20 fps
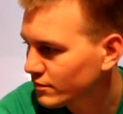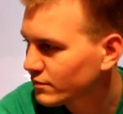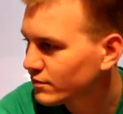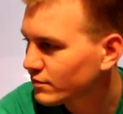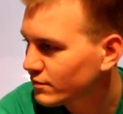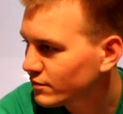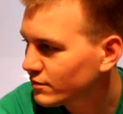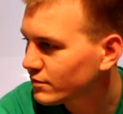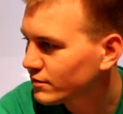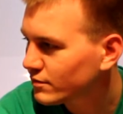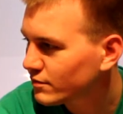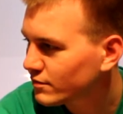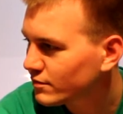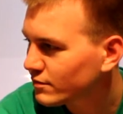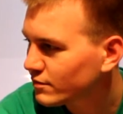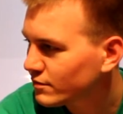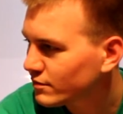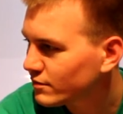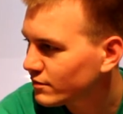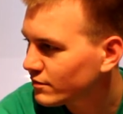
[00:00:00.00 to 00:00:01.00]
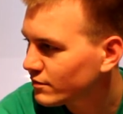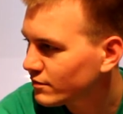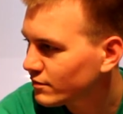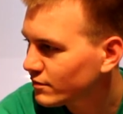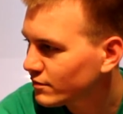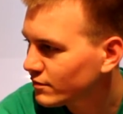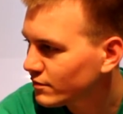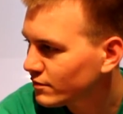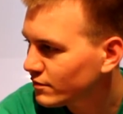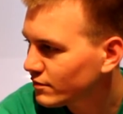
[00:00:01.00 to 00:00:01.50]

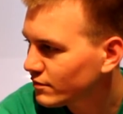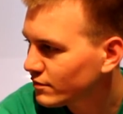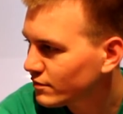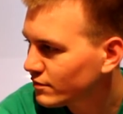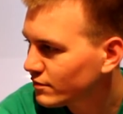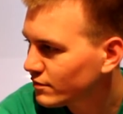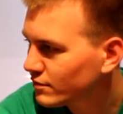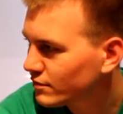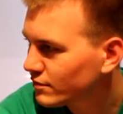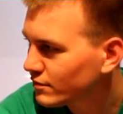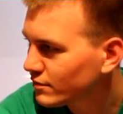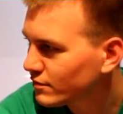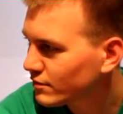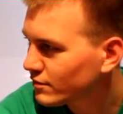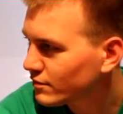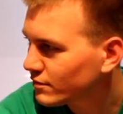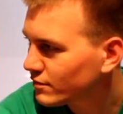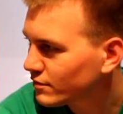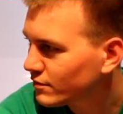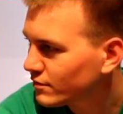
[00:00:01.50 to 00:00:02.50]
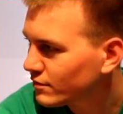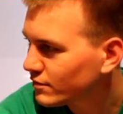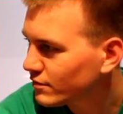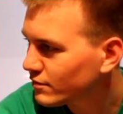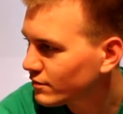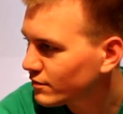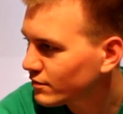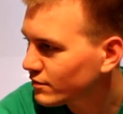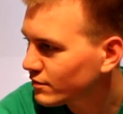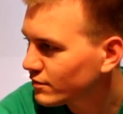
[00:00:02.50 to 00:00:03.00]

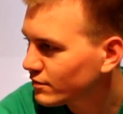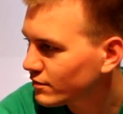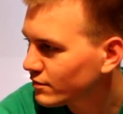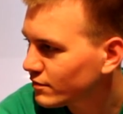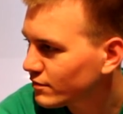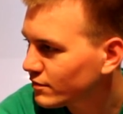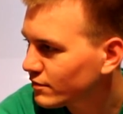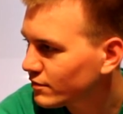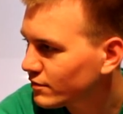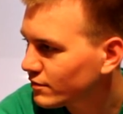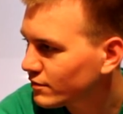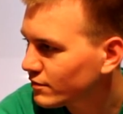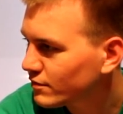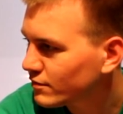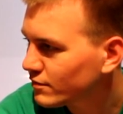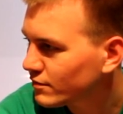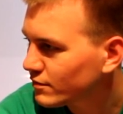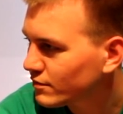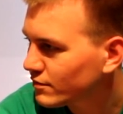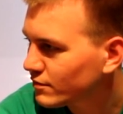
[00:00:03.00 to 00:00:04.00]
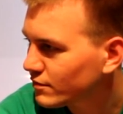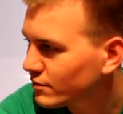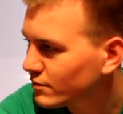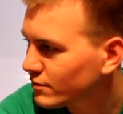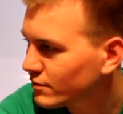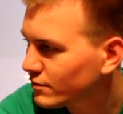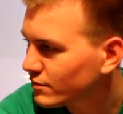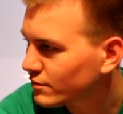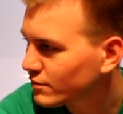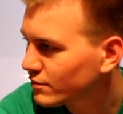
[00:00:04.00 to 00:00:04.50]

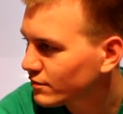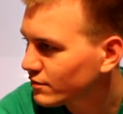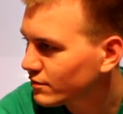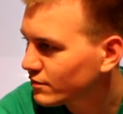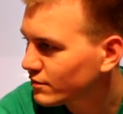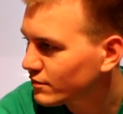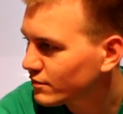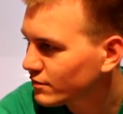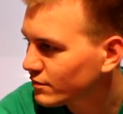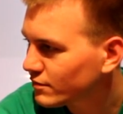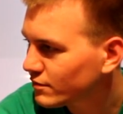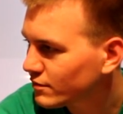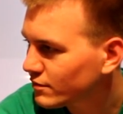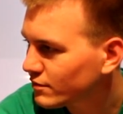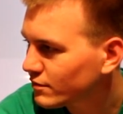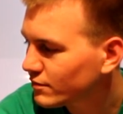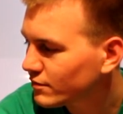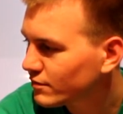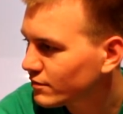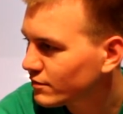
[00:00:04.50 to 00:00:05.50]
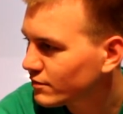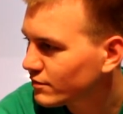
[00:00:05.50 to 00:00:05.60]
(not speaking)